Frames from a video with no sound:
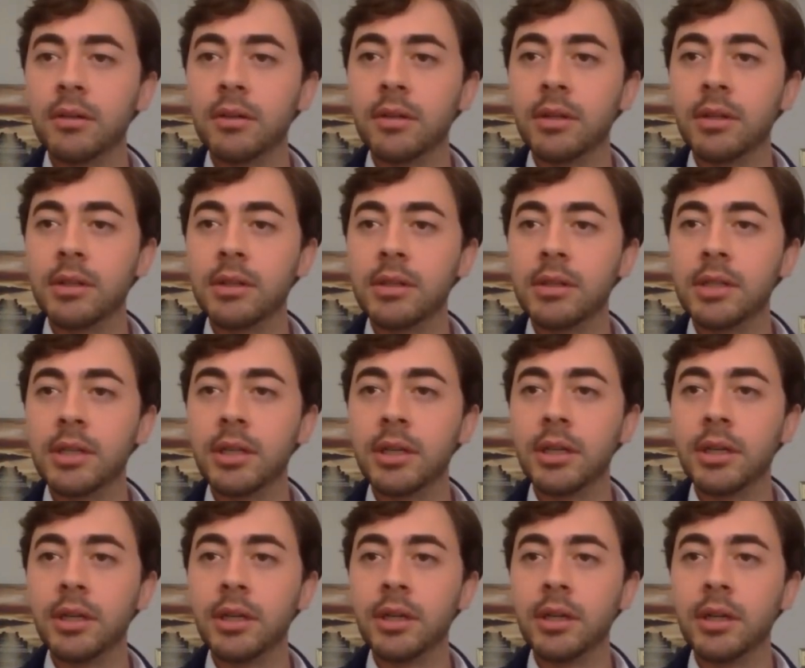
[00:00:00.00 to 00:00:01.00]
let's
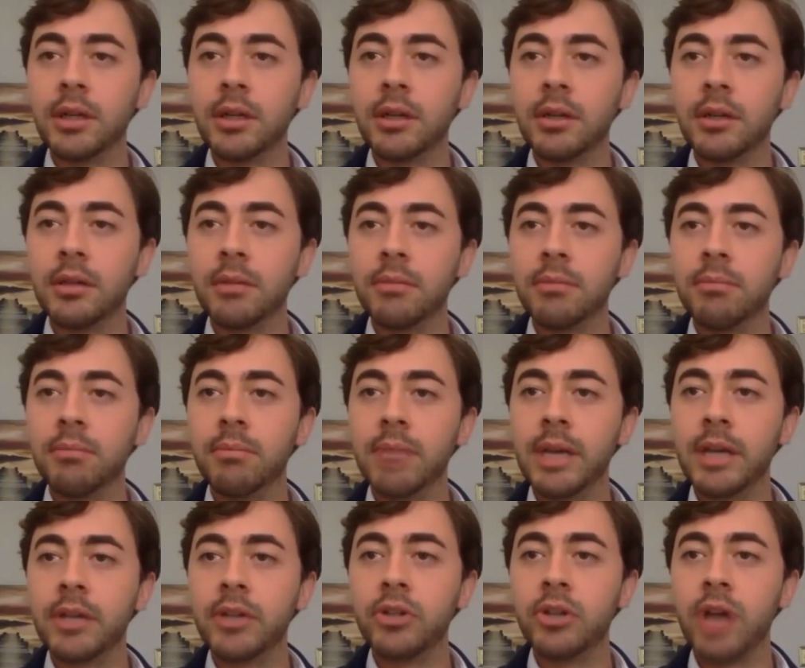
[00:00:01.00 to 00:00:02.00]
see.
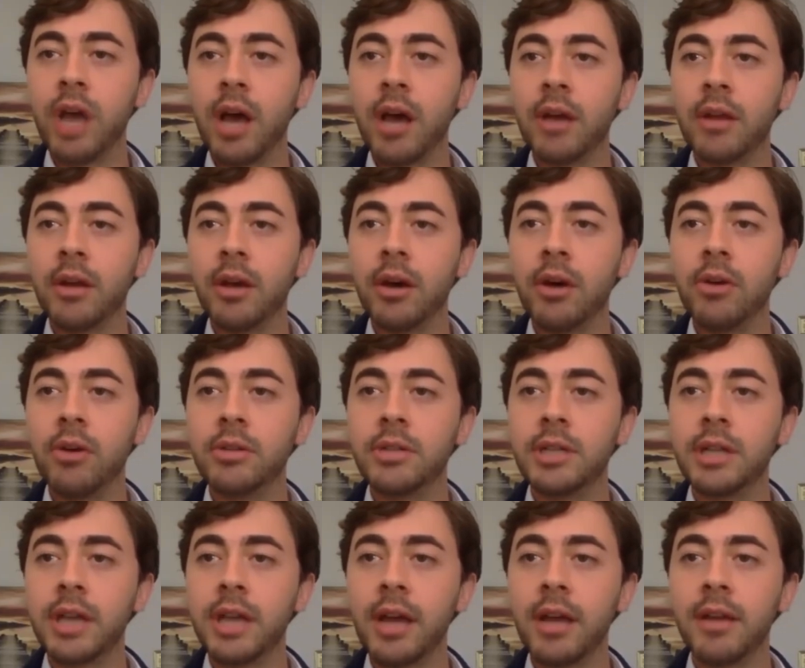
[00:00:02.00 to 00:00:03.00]
Make Jack the host
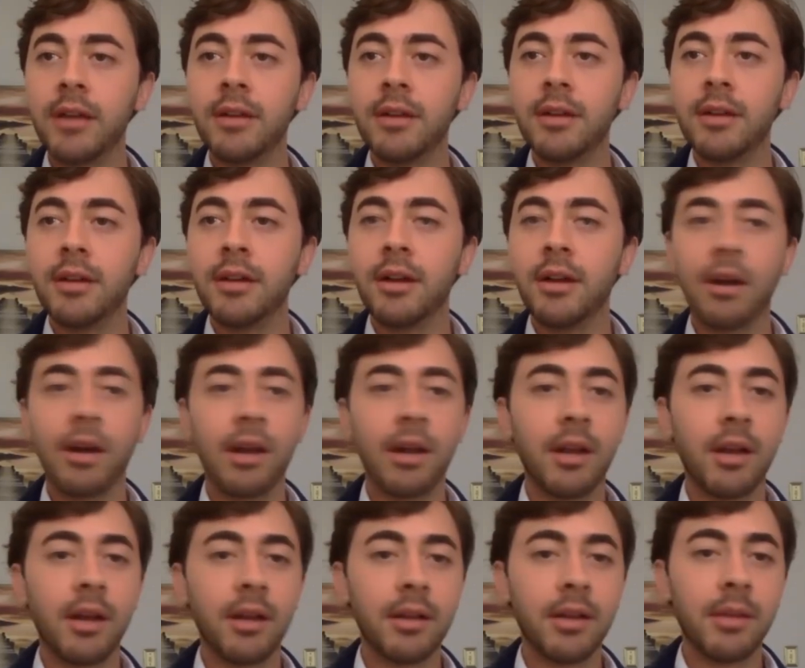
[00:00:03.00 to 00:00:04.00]
again. All right,
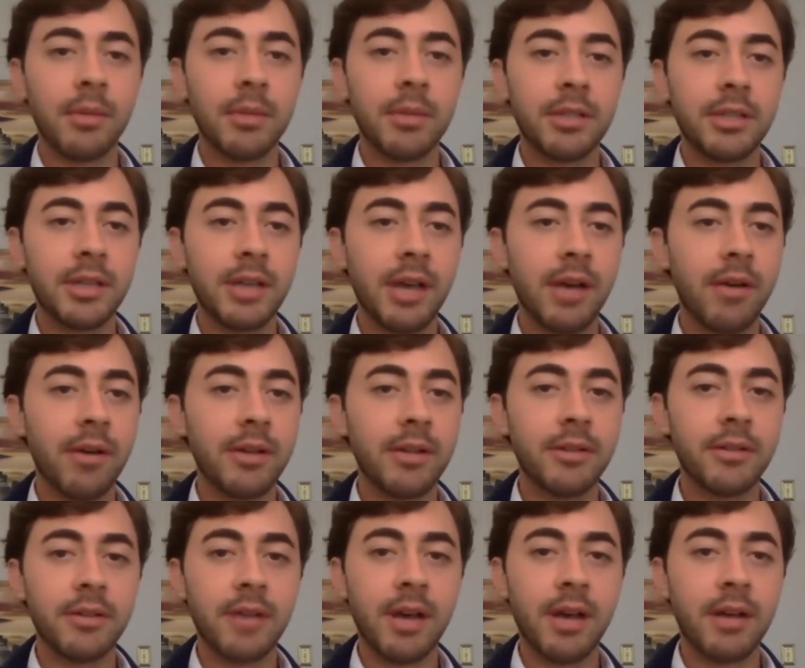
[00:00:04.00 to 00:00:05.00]
let me see how I
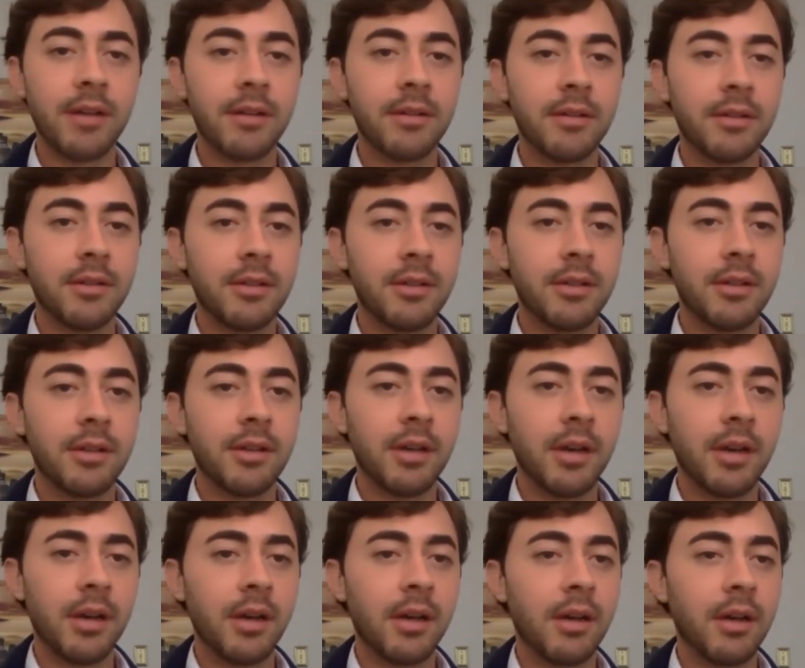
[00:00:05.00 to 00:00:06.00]
do that.
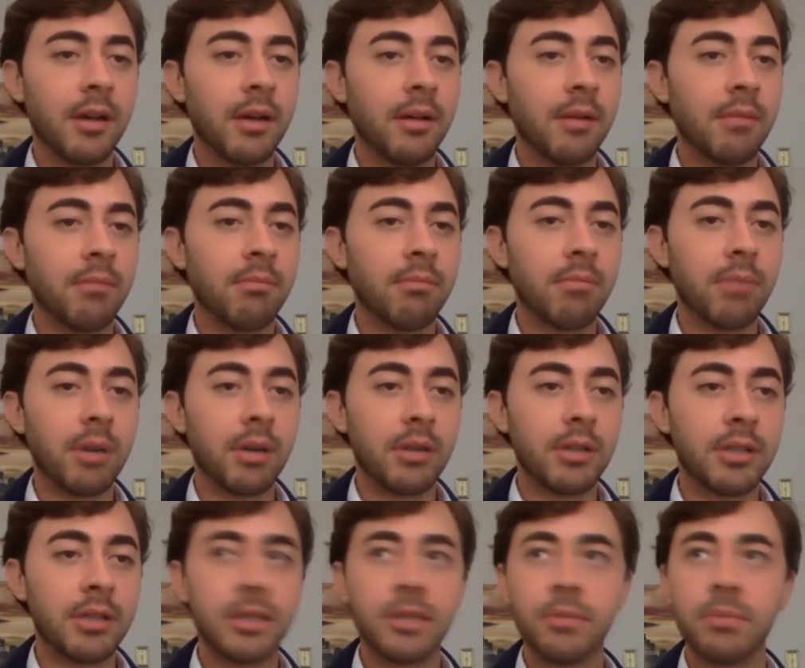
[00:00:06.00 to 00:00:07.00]
Um,
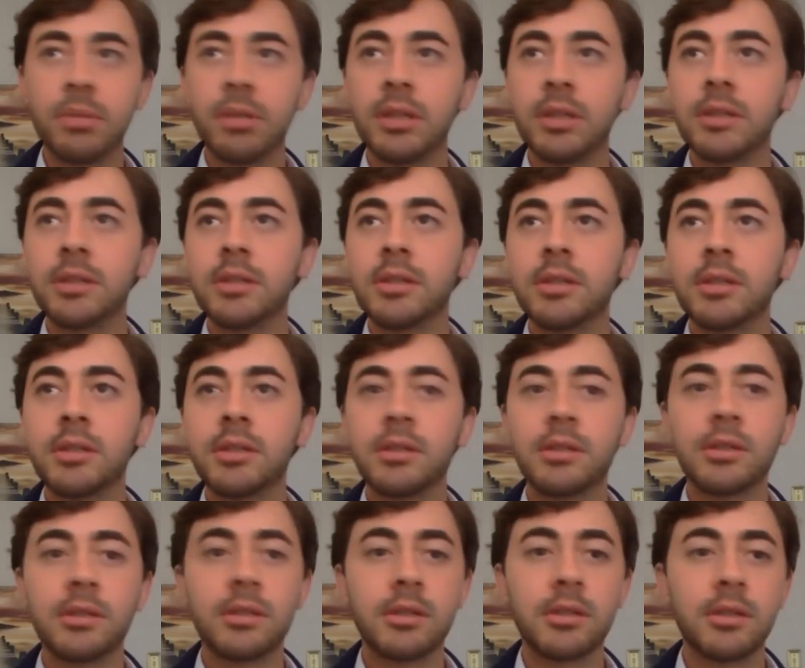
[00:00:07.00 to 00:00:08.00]
participants.